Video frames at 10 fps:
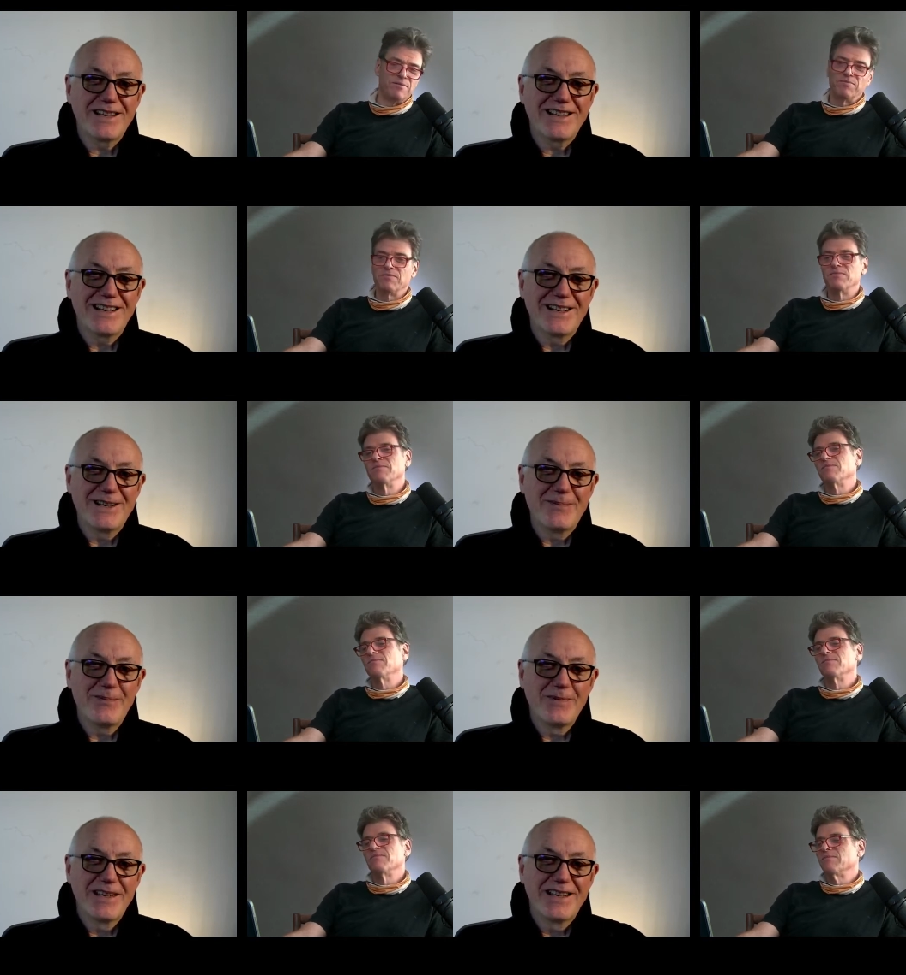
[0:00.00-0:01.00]
Speaker 1: um,
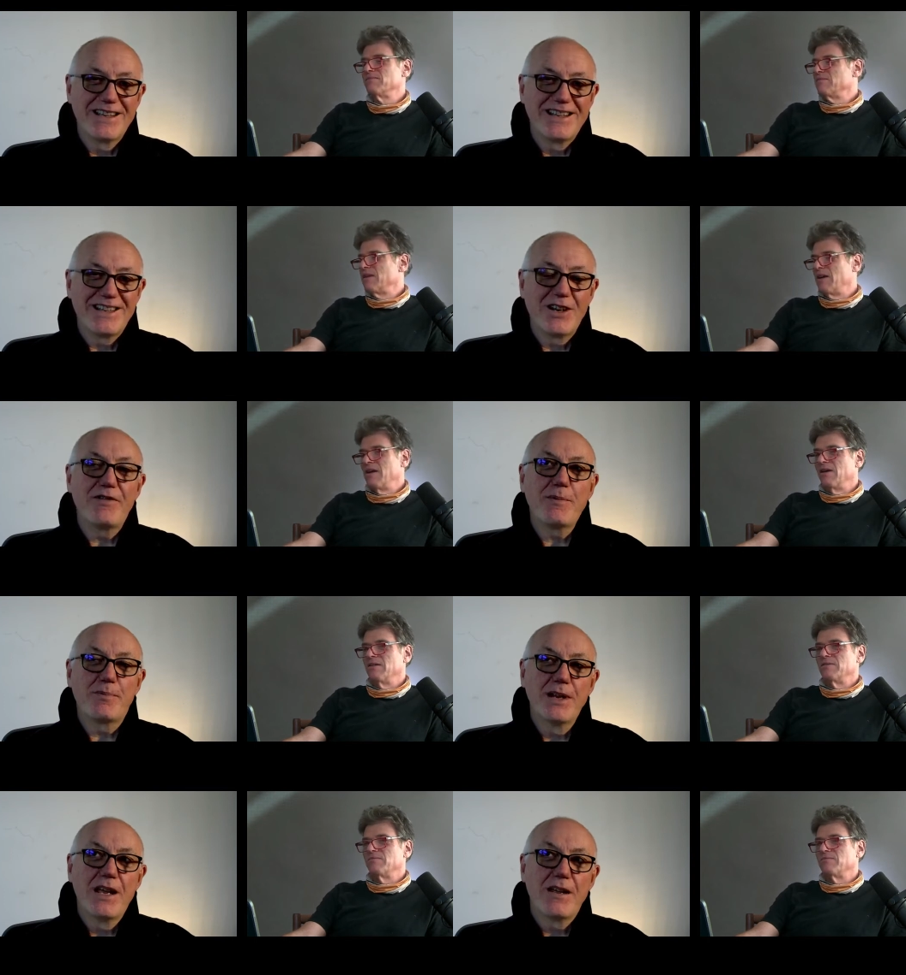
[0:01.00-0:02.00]
you know, if you
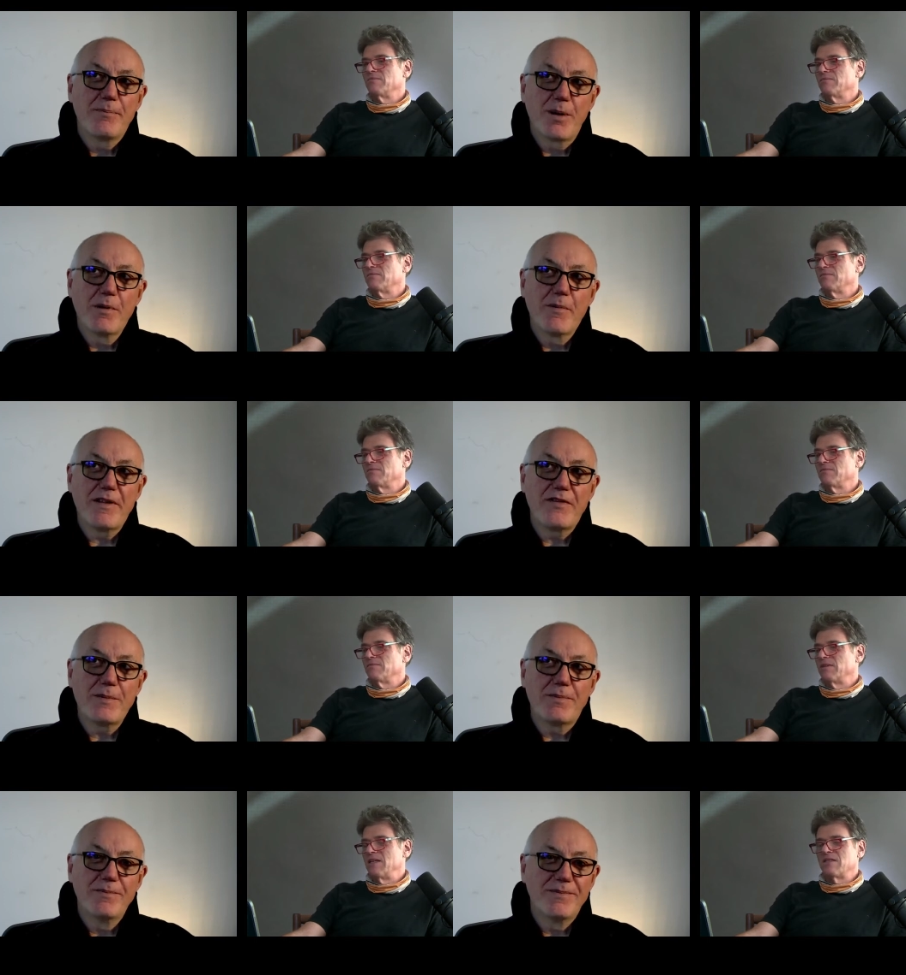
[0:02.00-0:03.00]
probably if you, like
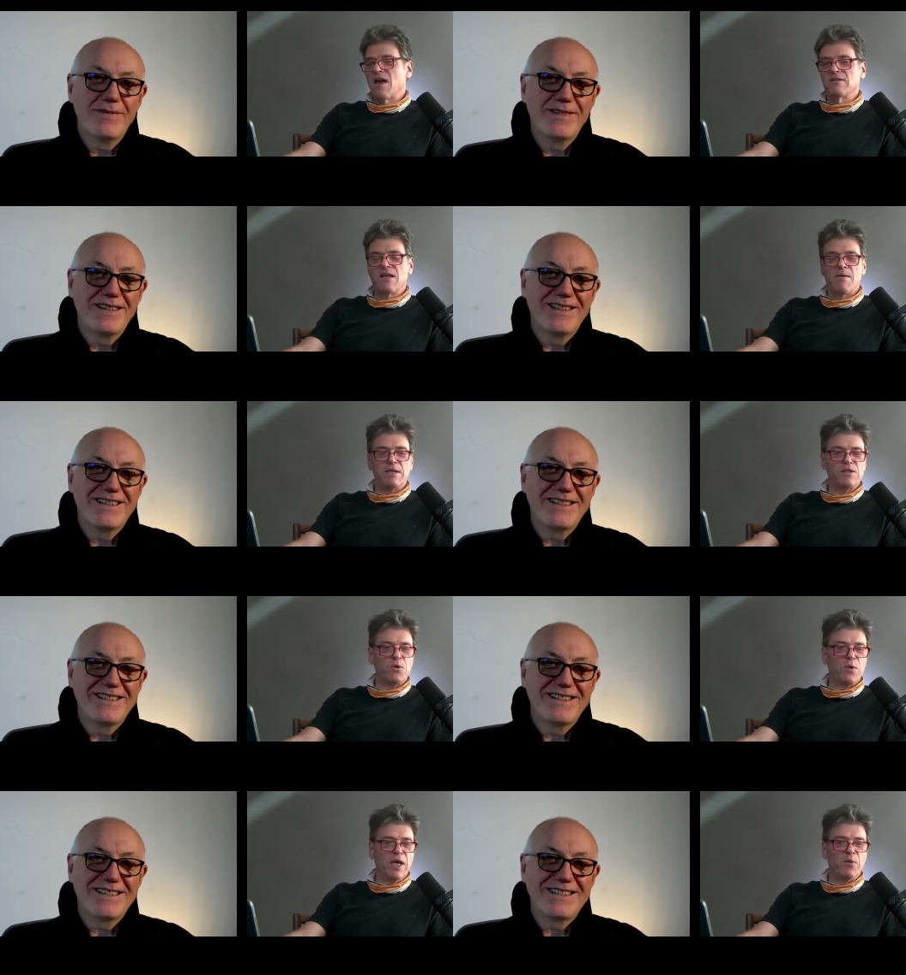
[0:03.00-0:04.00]
Mr.
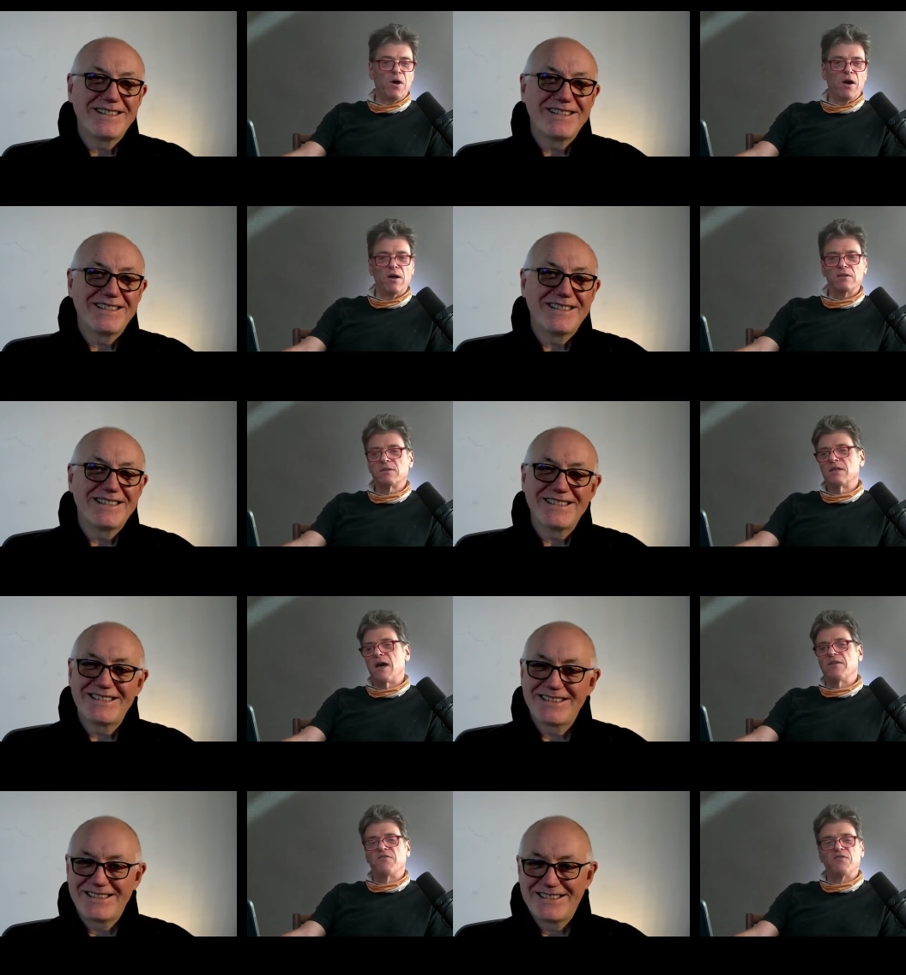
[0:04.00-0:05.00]
Speaker 2: WeWorks, another fraud,
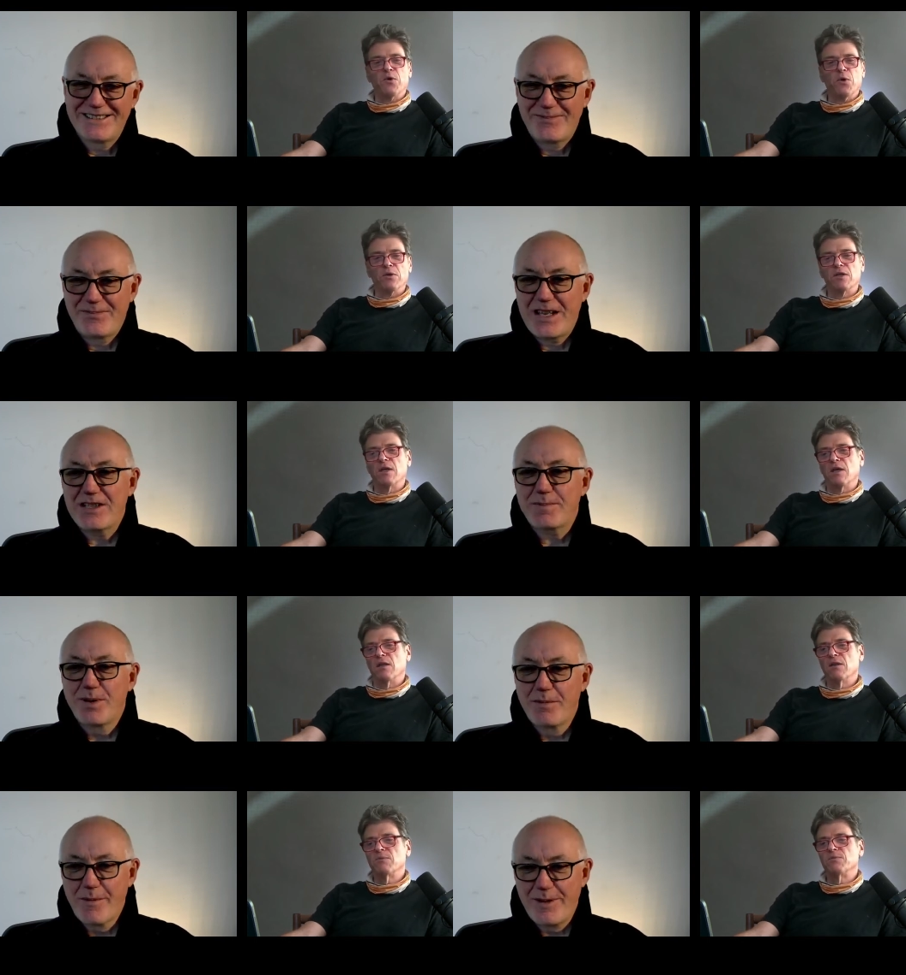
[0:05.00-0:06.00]
Keith.
Speaker 1: It's
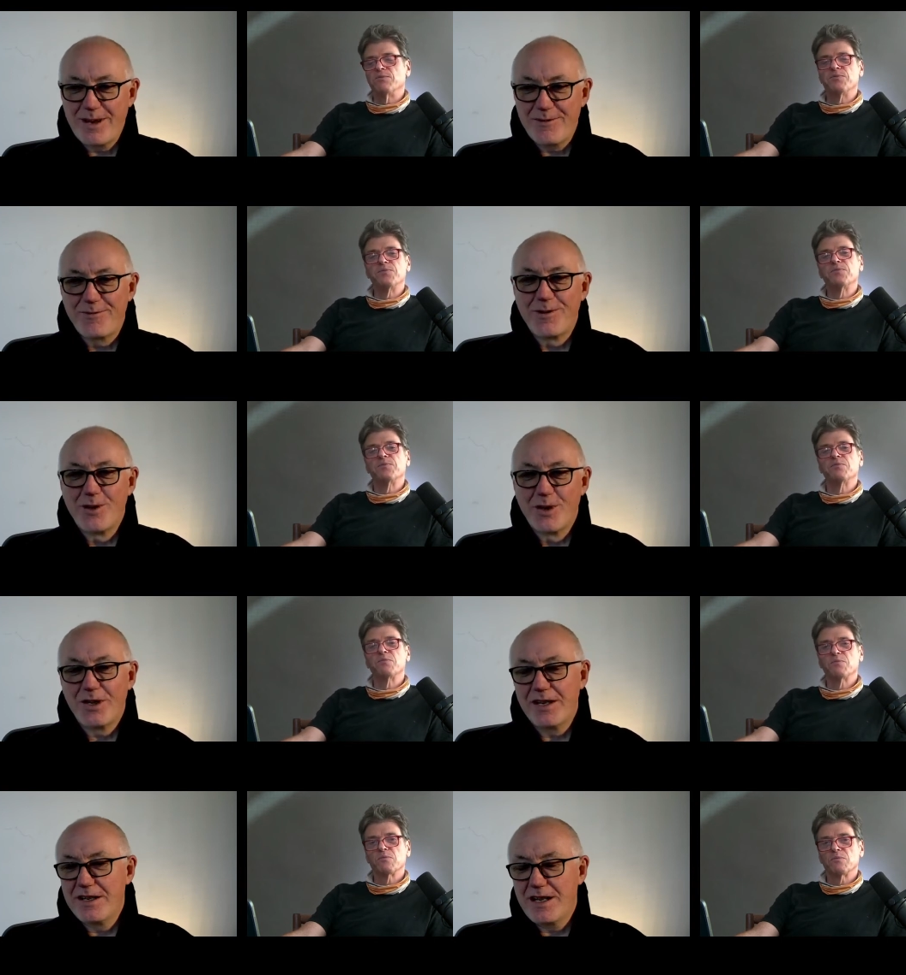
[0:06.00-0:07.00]
probably a fraud,
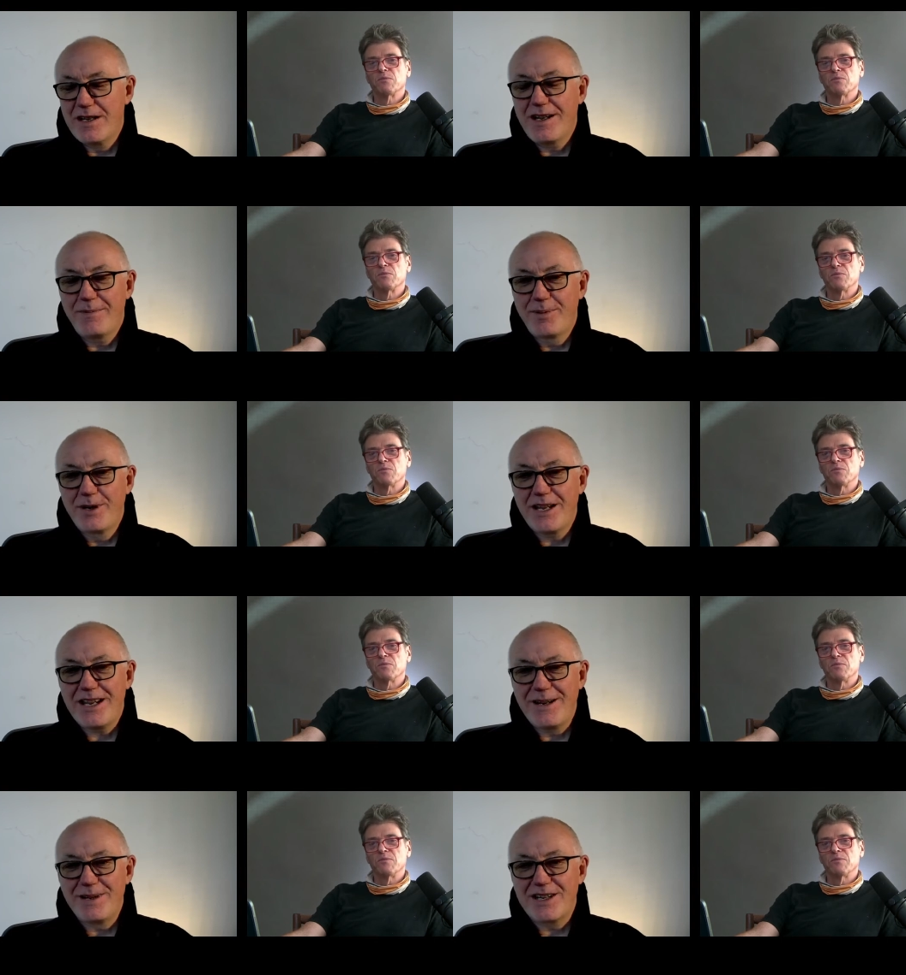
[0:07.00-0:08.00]
and uh, I put it
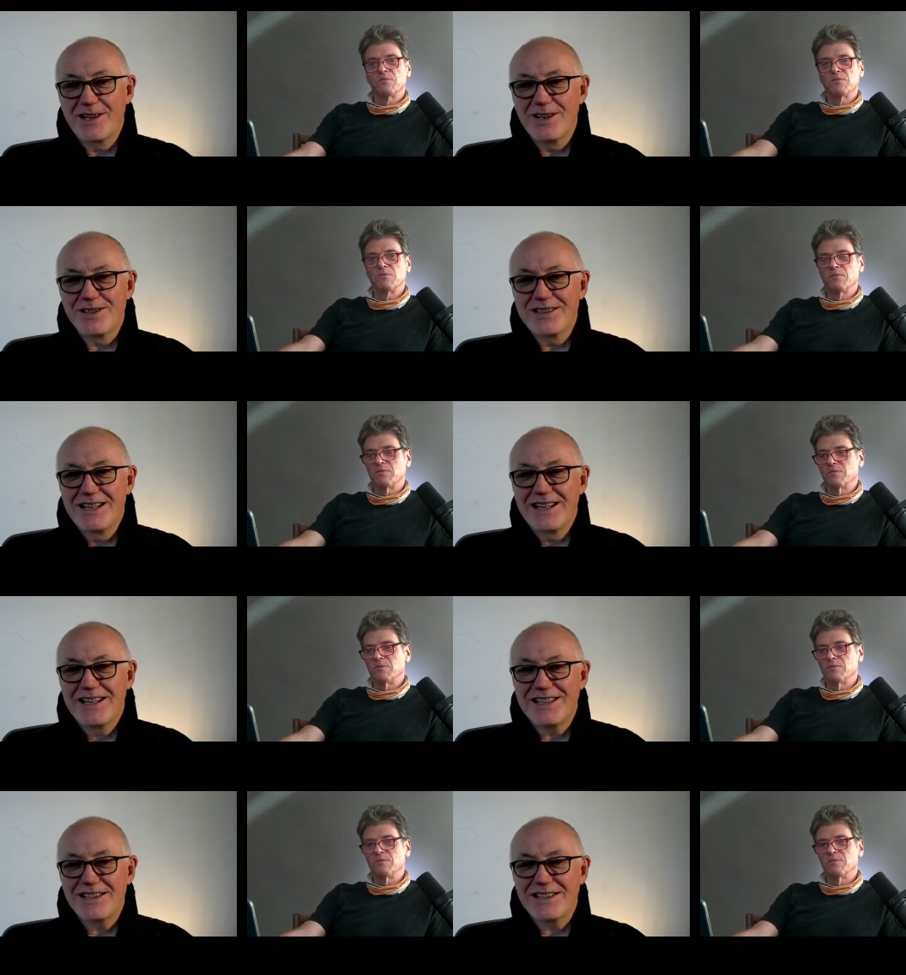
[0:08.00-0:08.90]
in because it's